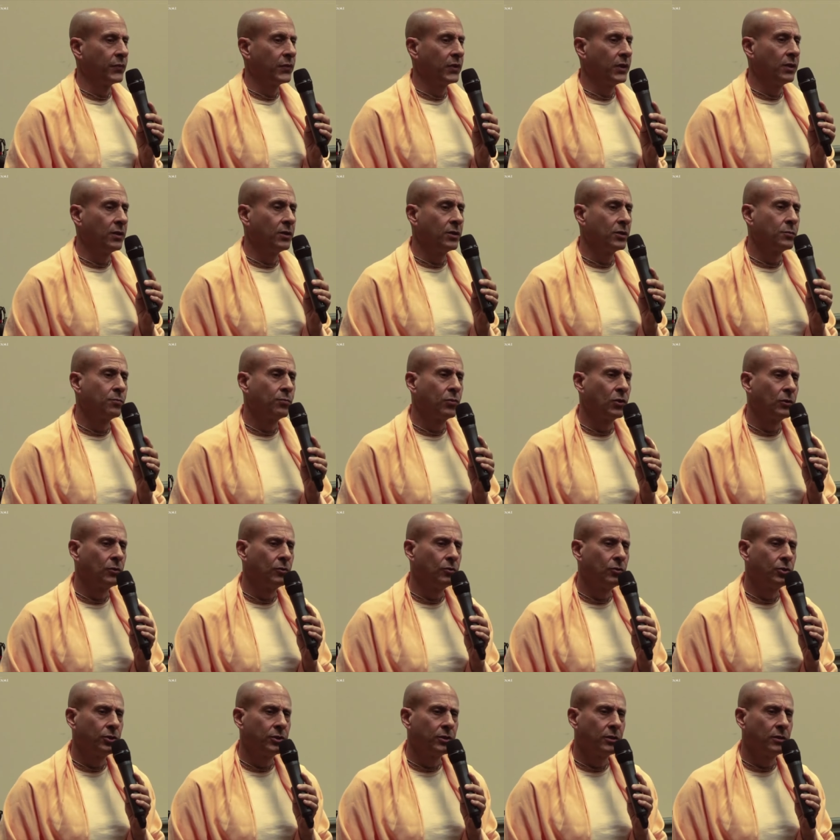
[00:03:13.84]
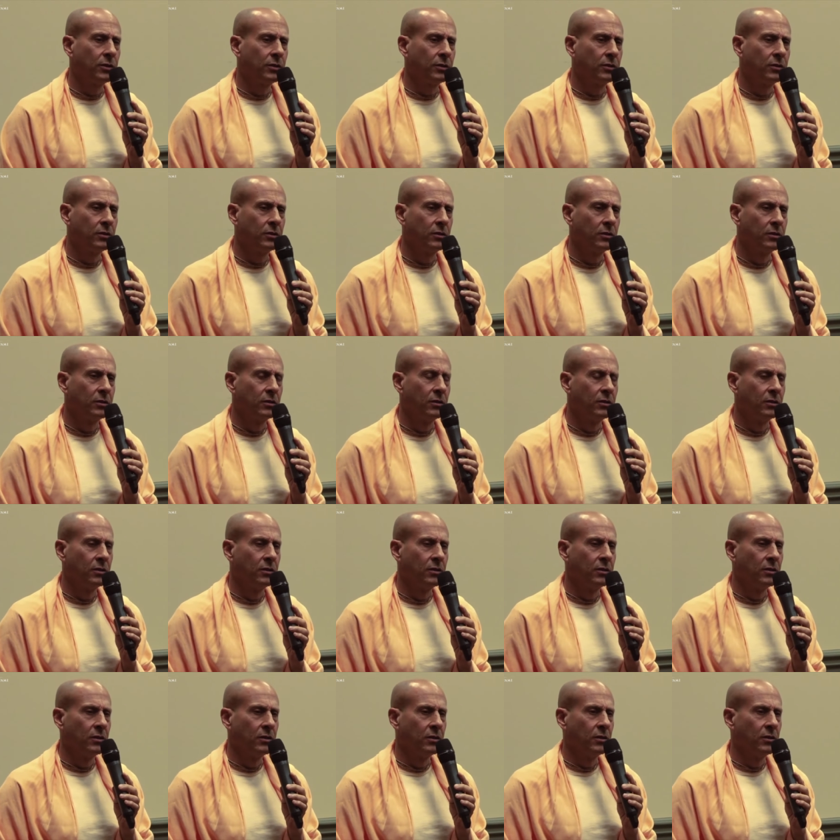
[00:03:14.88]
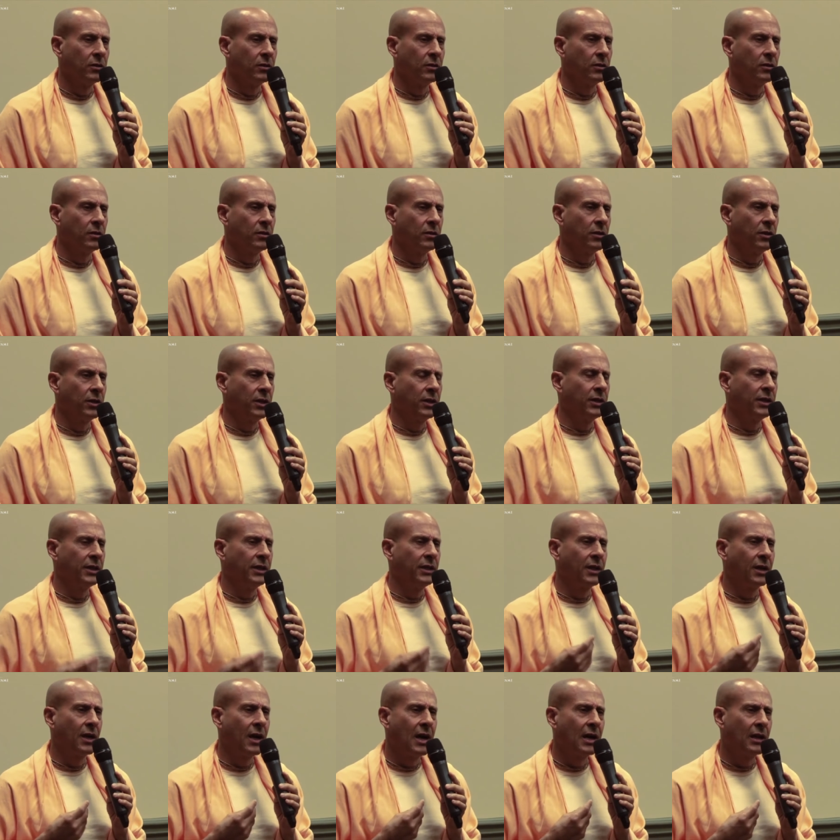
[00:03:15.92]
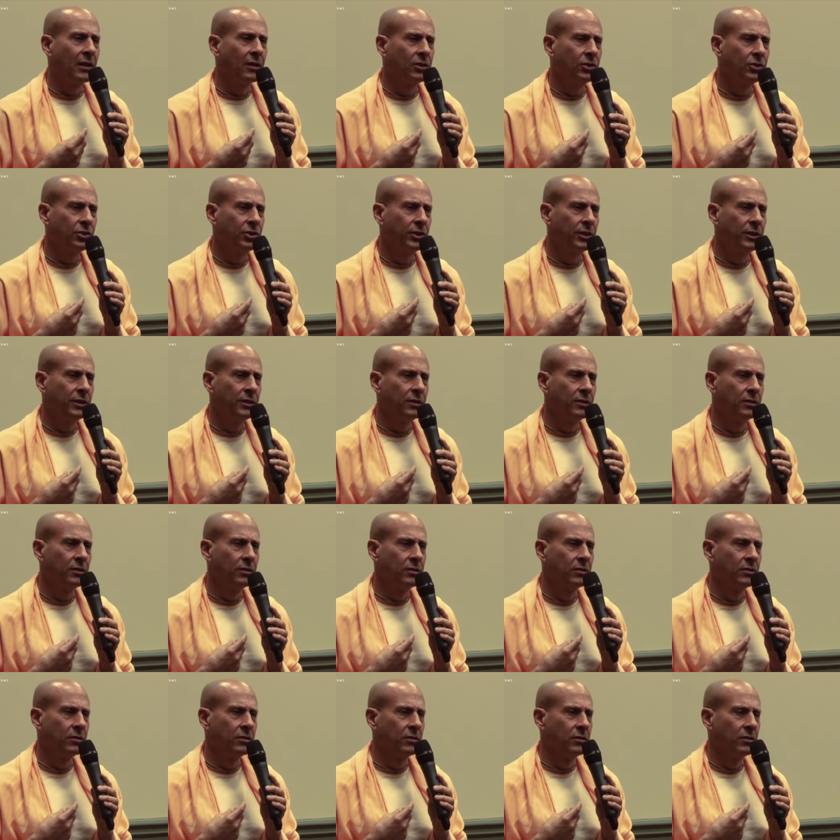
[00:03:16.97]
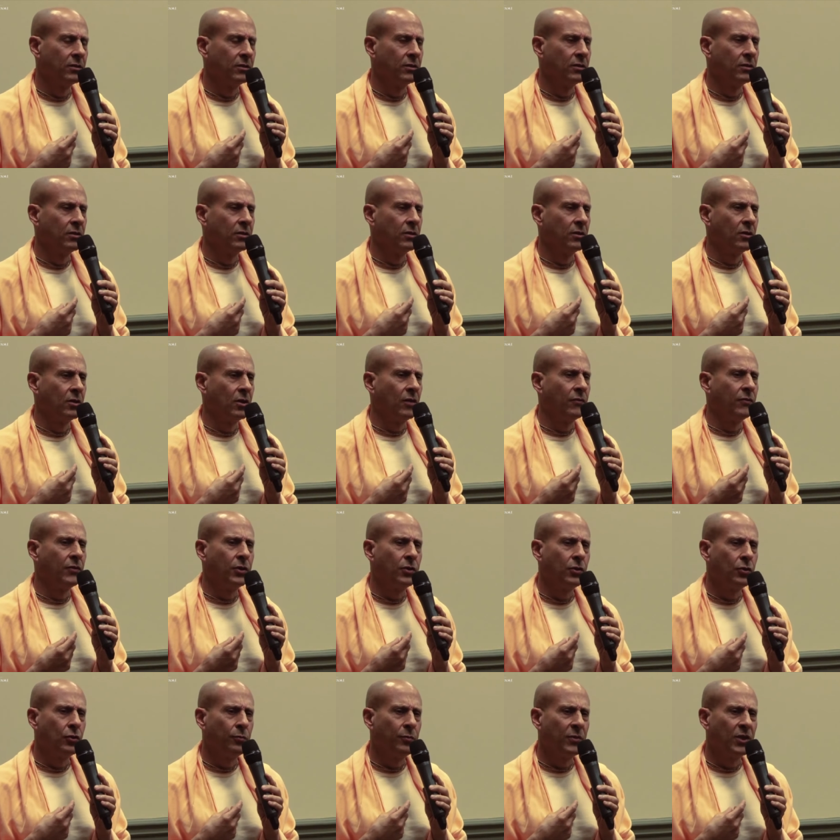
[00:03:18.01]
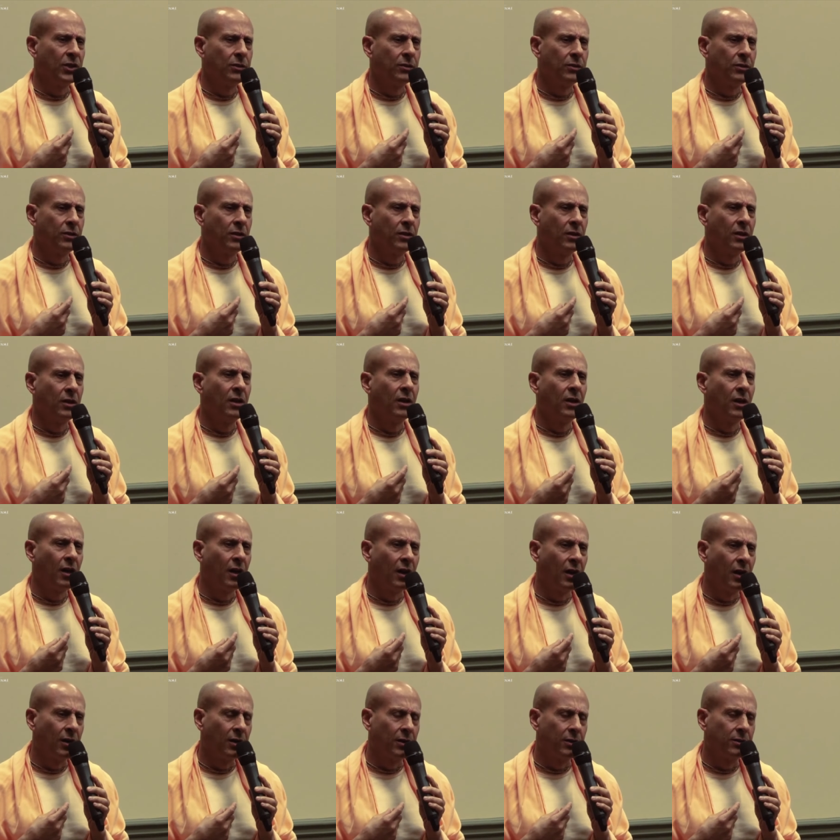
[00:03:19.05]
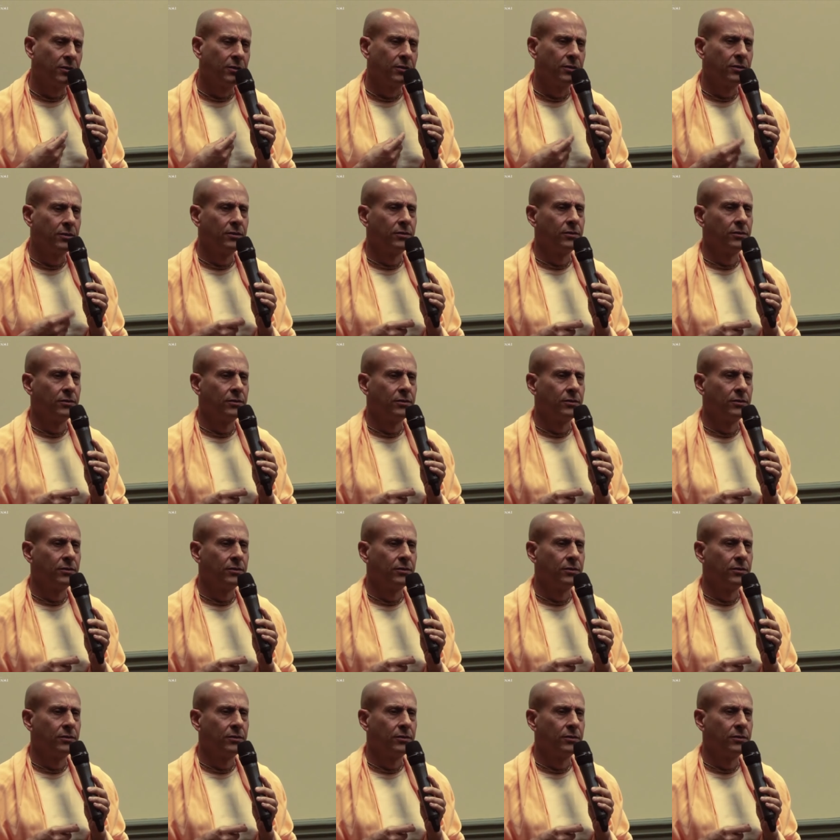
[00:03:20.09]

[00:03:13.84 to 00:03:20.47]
It is pollution in the ecology of the human heart.